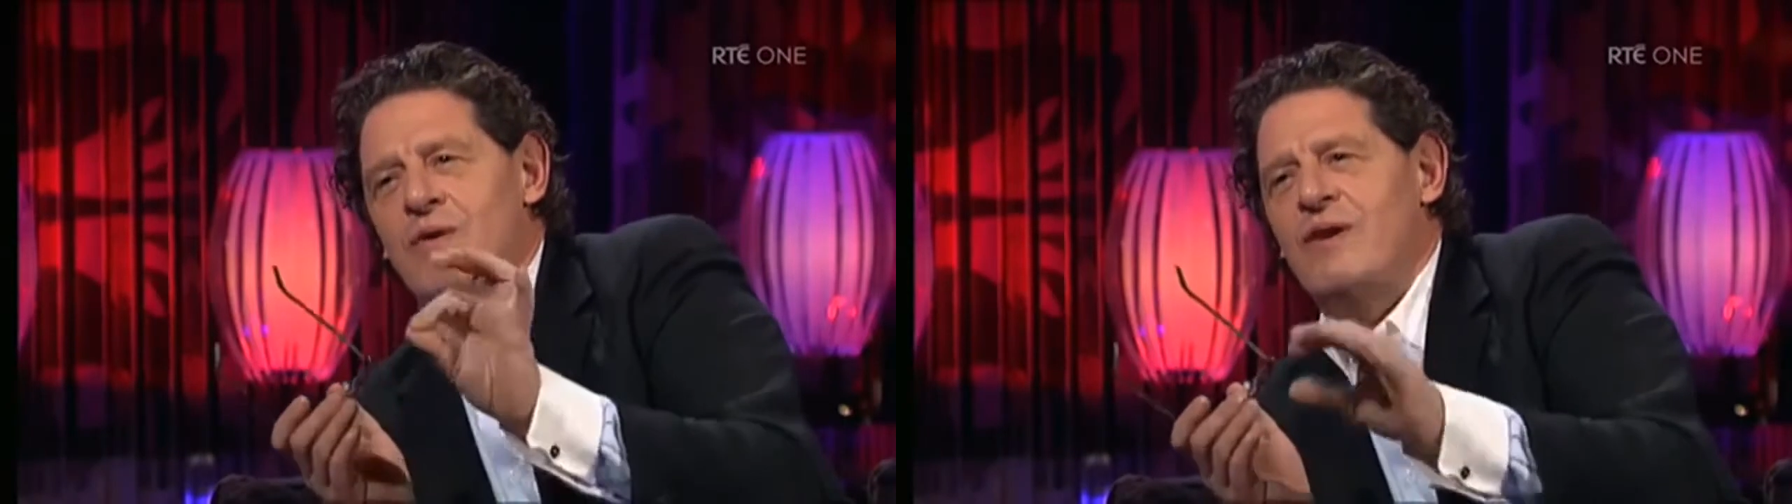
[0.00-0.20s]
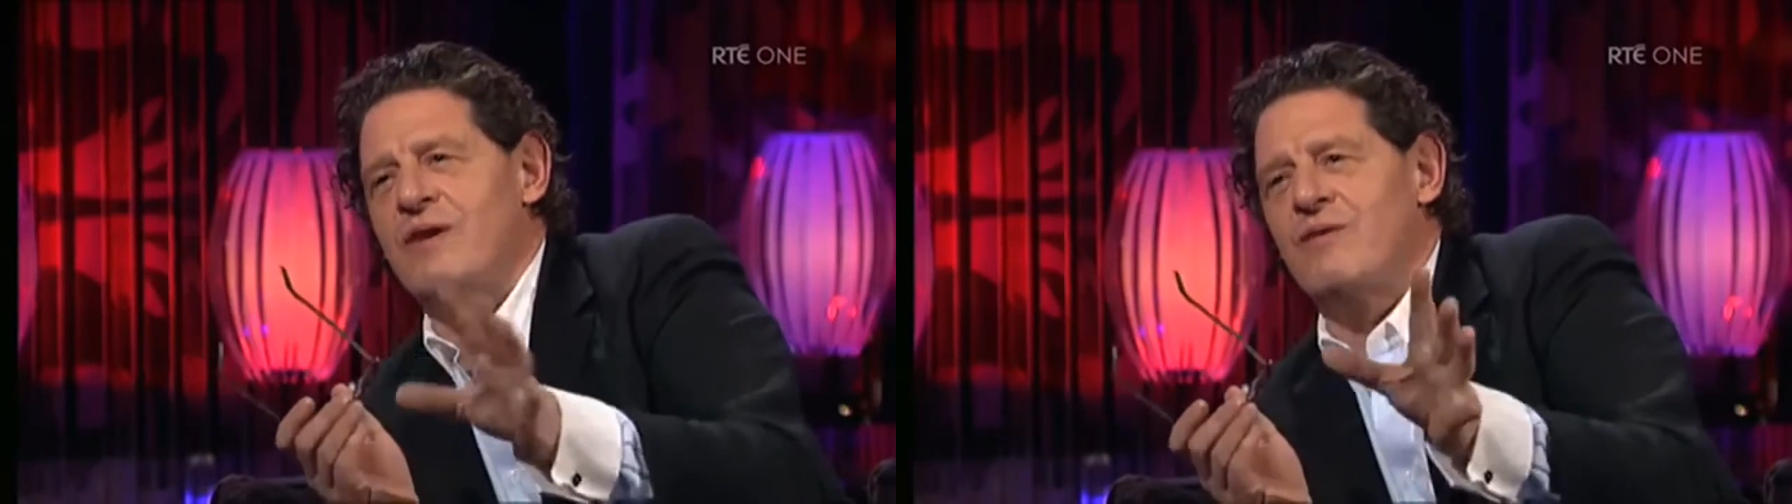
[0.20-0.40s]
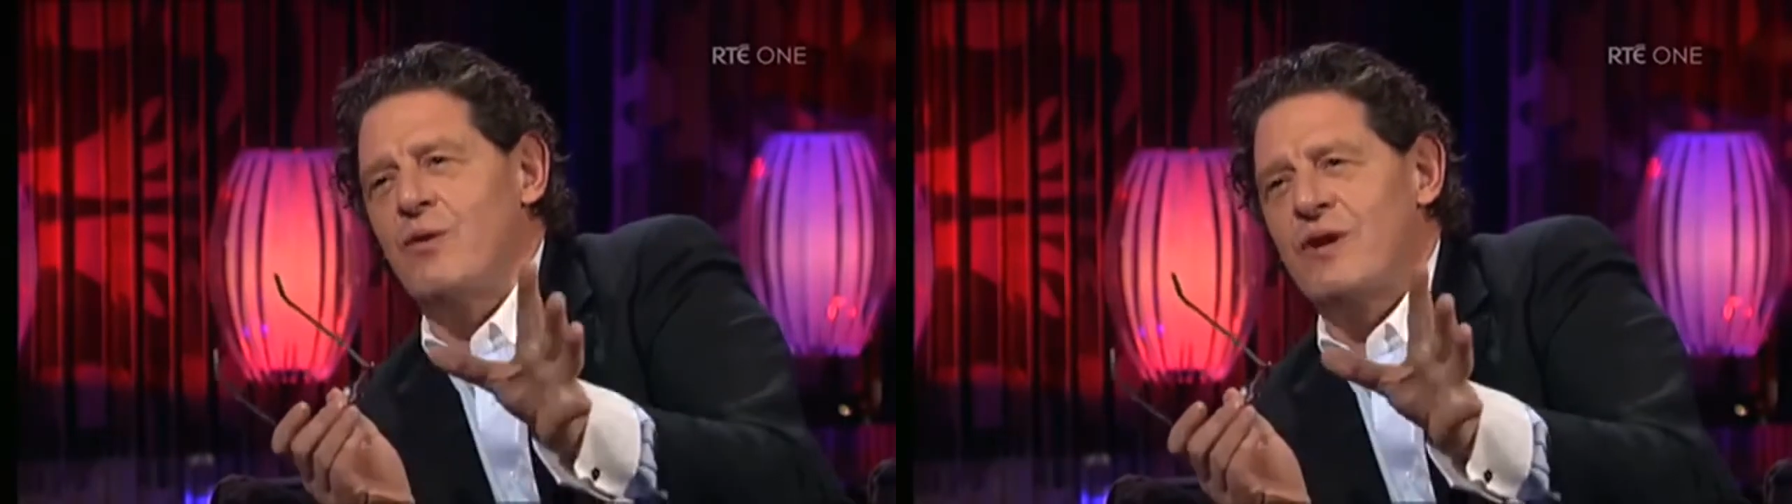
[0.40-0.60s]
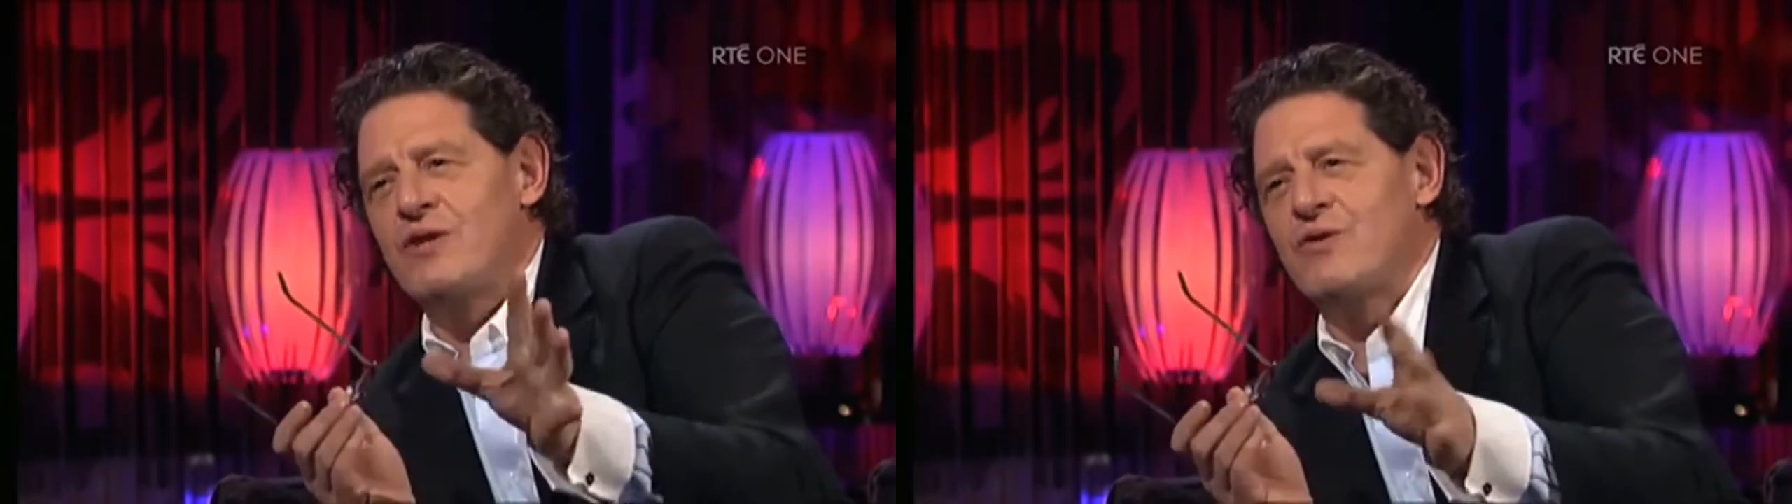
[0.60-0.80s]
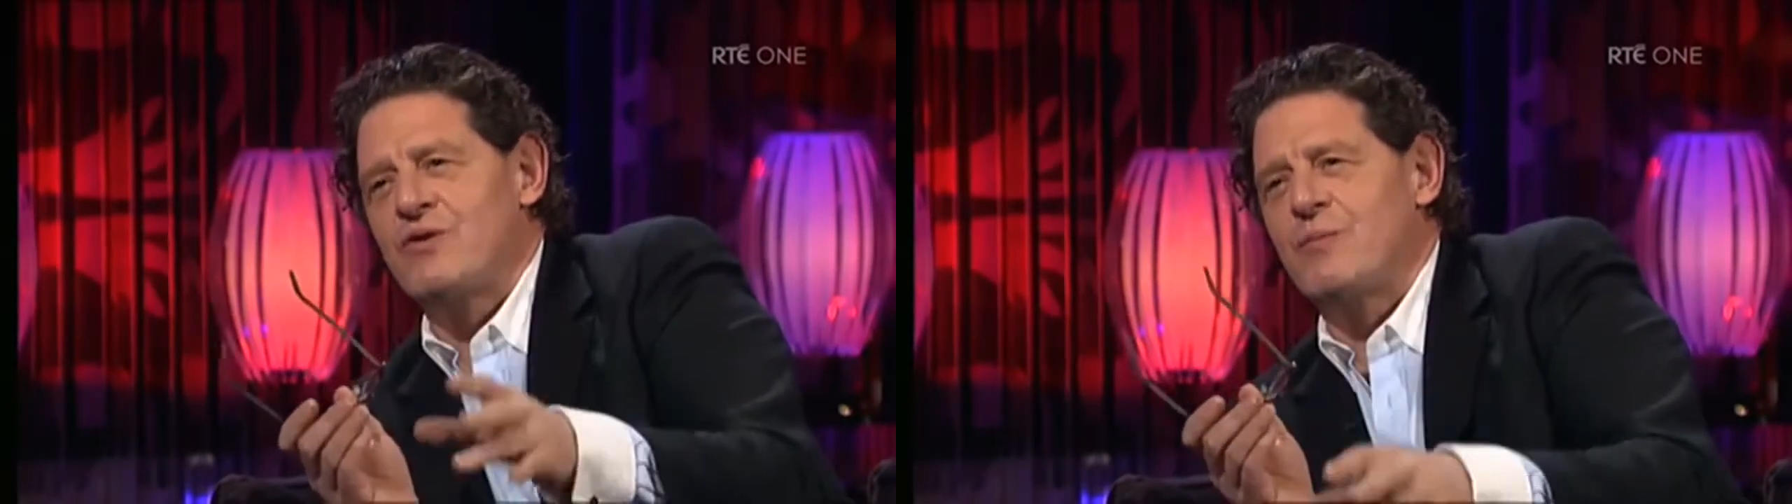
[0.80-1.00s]
one of only 4
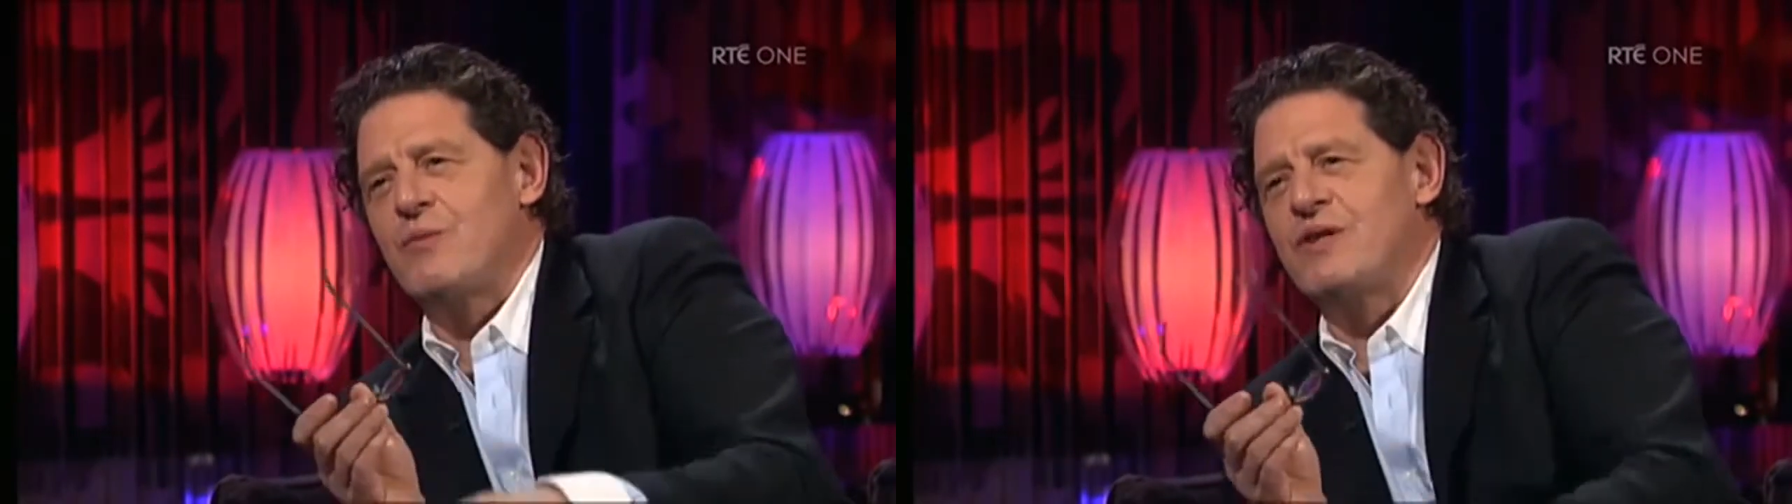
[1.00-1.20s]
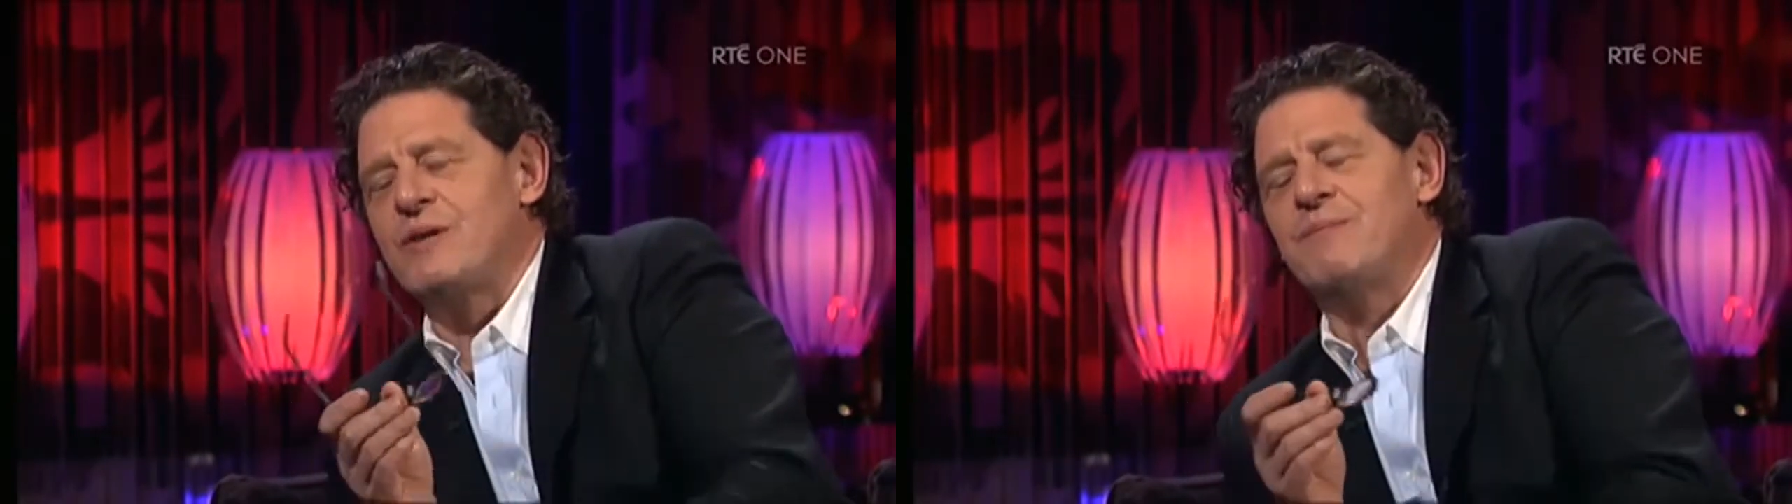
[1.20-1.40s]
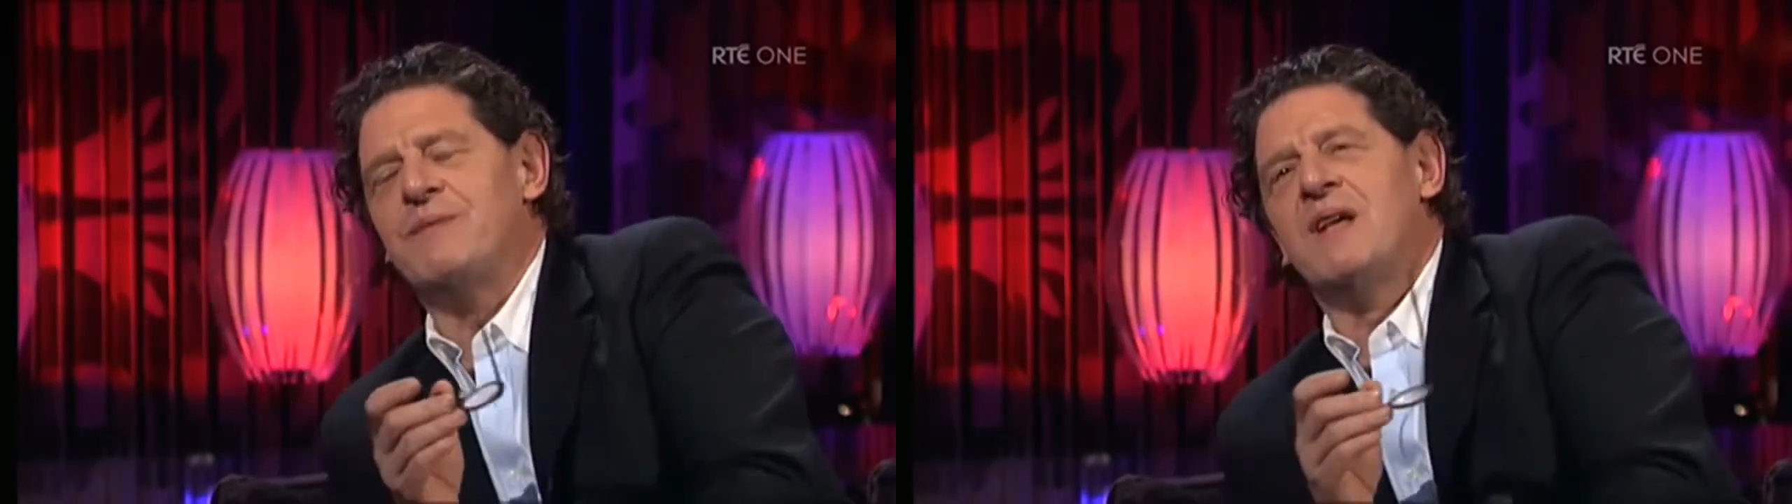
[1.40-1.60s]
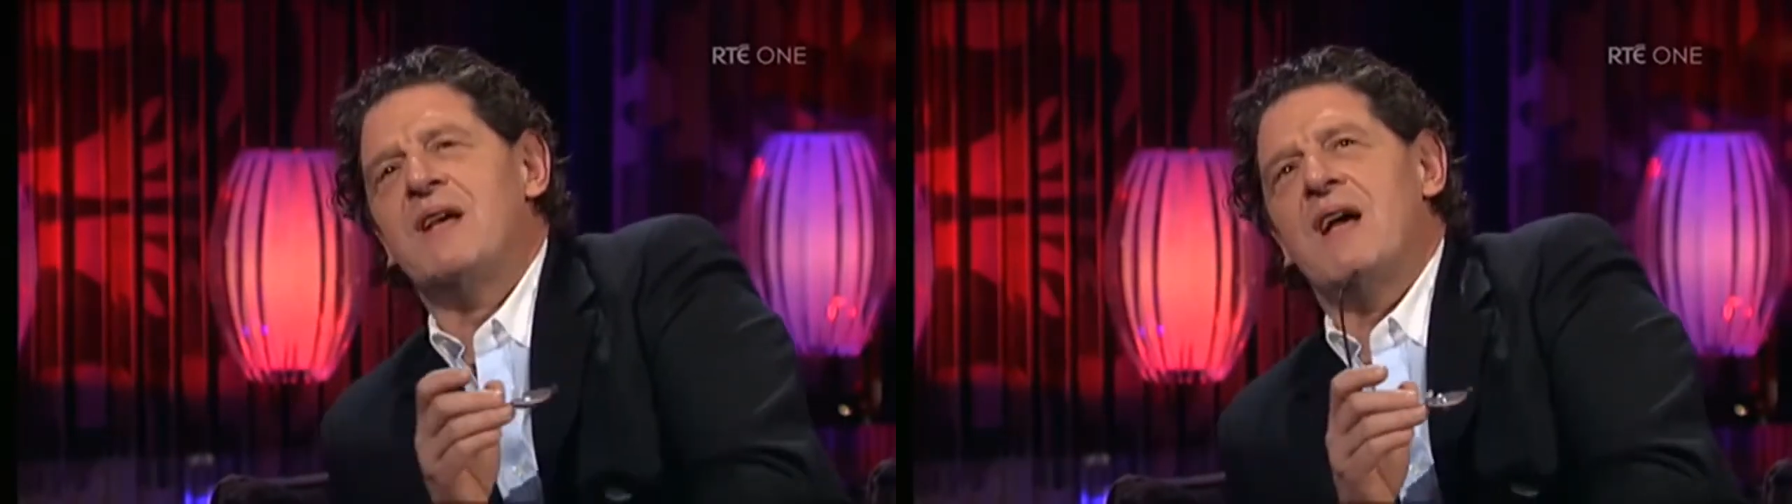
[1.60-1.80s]
restaurants in Britain.